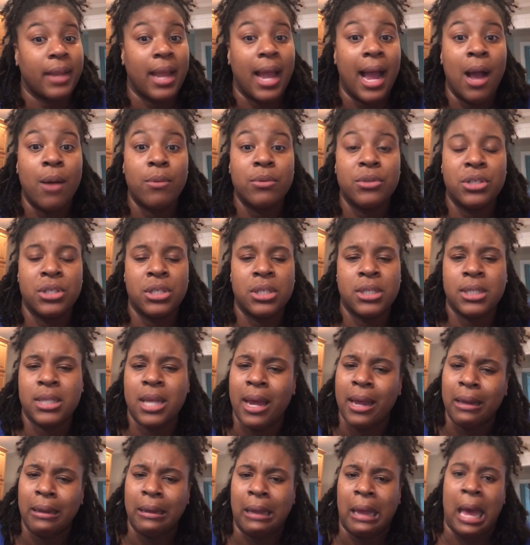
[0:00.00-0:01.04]
I was just
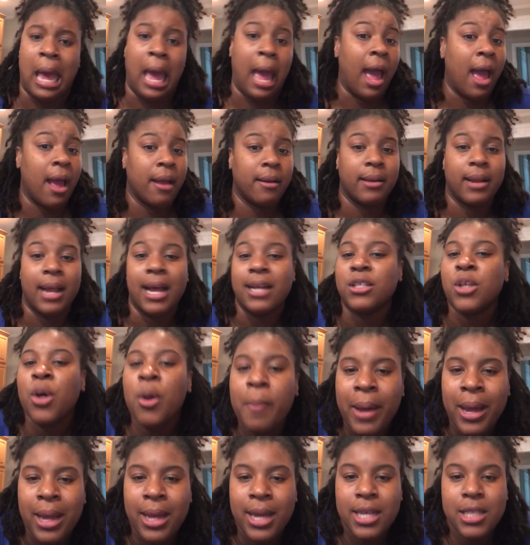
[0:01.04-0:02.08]
like, I told
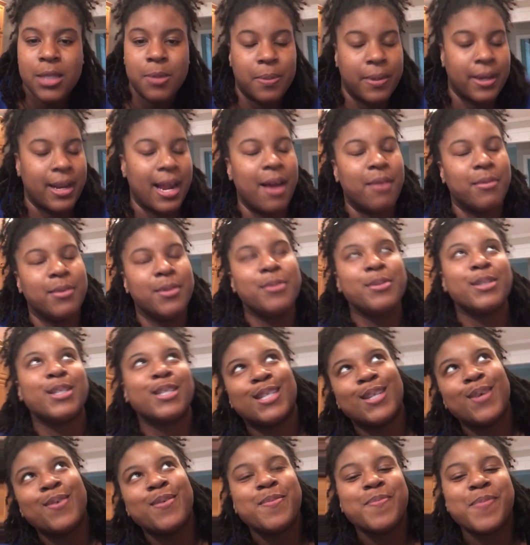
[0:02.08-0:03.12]
my husband, it was
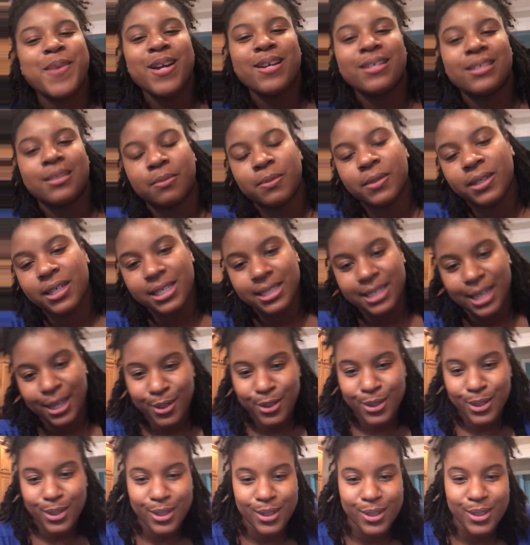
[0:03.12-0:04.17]
so embarrassing because I
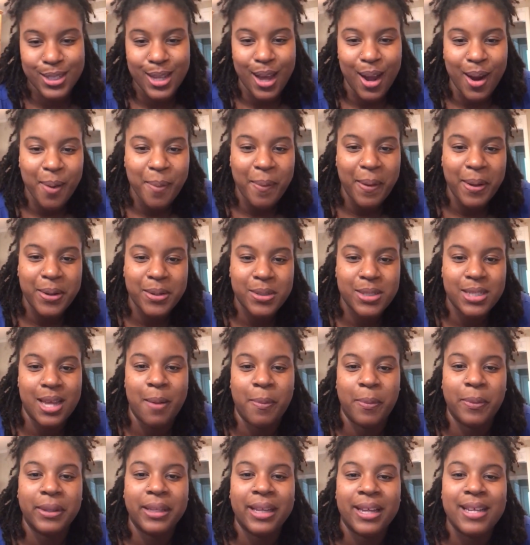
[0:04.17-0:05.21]
usually don't talk about those
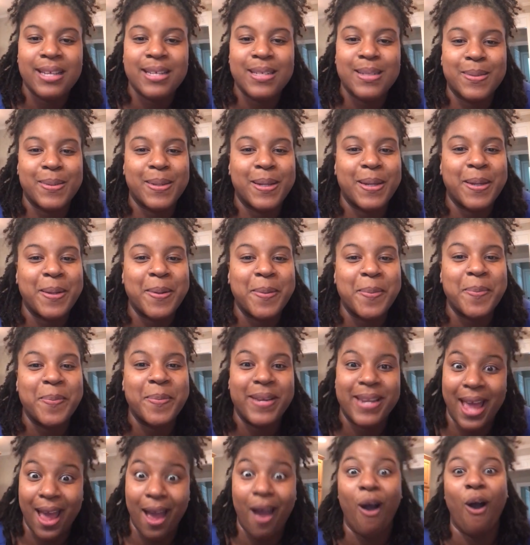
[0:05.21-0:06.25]
type of things with
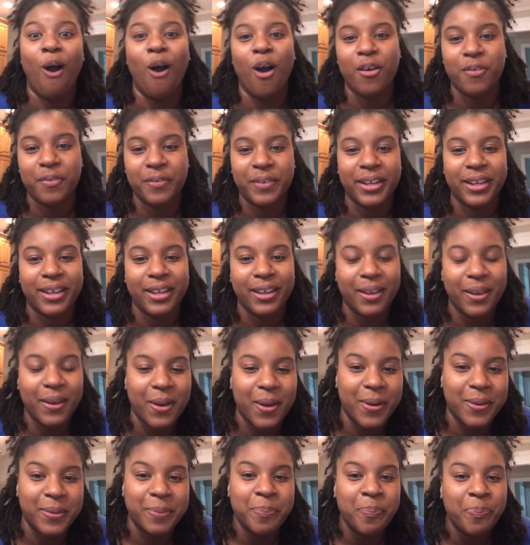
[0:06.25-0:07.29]
him that
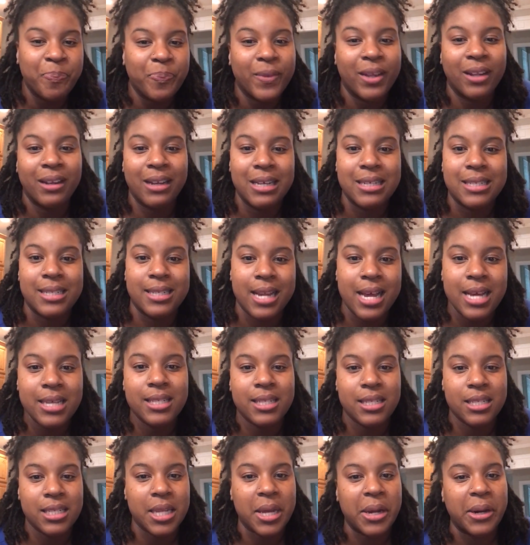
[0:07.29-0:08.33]
often, unless
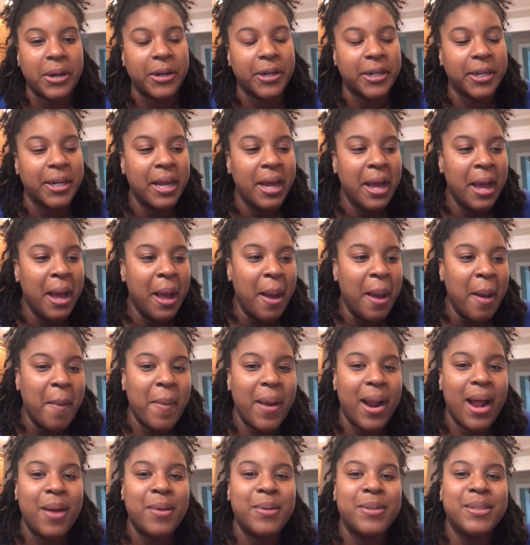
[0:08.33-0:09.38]
necessary.
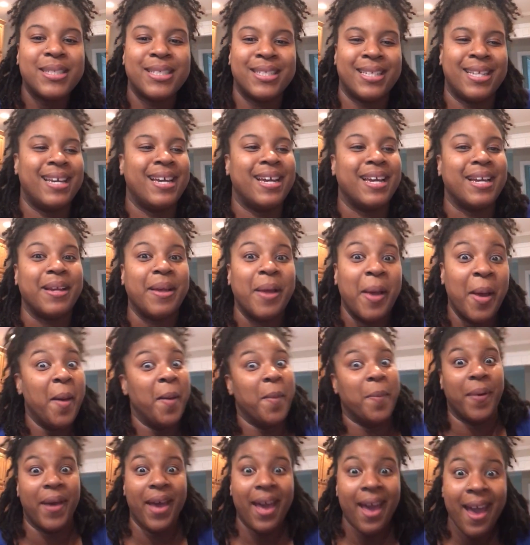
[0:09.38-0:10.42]
But I was like,
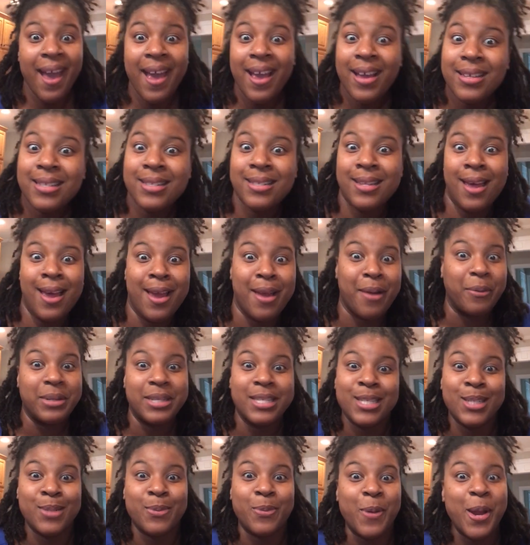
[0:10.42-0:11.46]
man, it's like
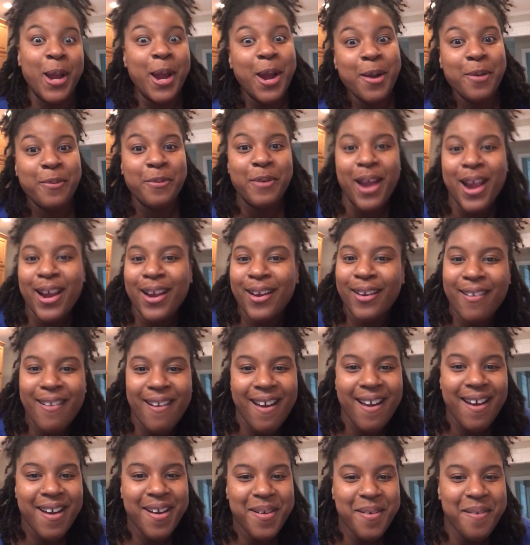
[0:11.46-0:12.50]
just wearing regular
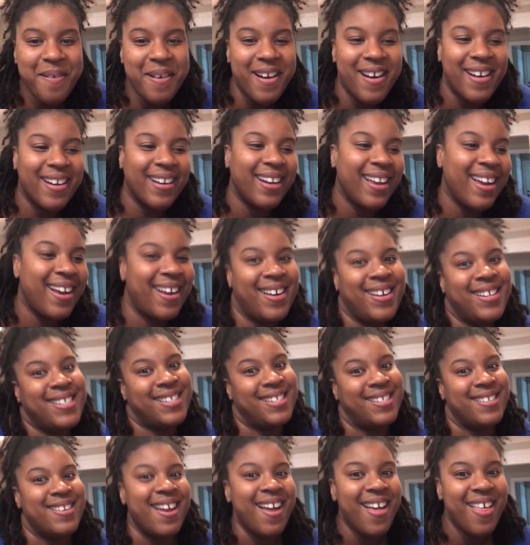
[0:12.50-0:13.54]
underwear. Like, it's
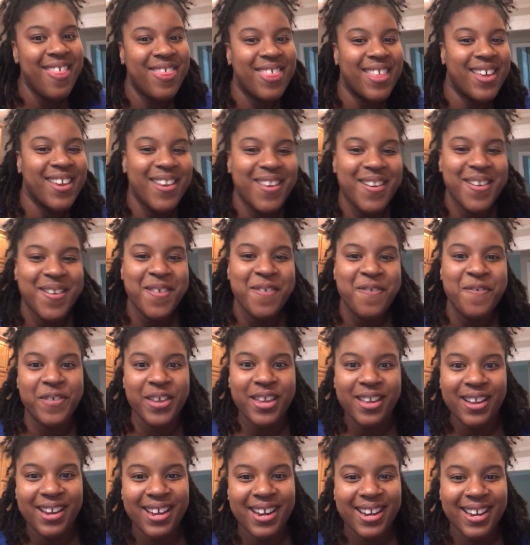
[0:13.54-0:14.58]
nothing. You don't
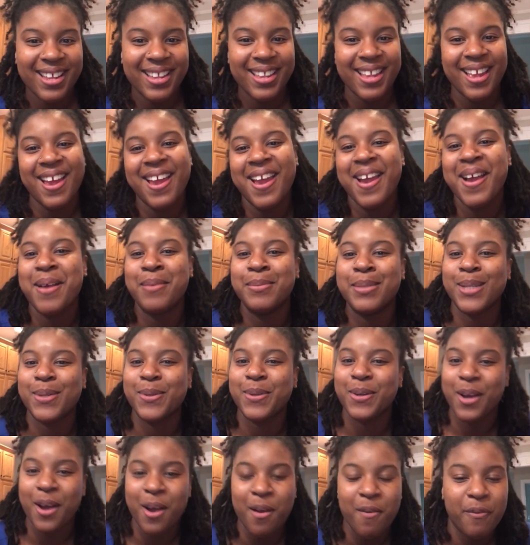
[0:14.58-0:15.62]
feel anything. I'm so
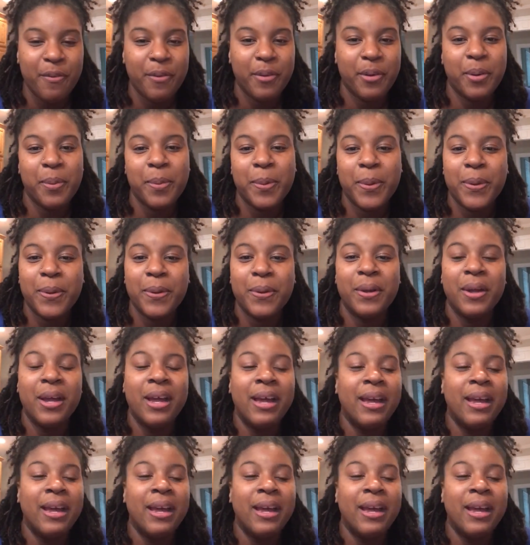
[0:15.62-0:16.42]
comfortable.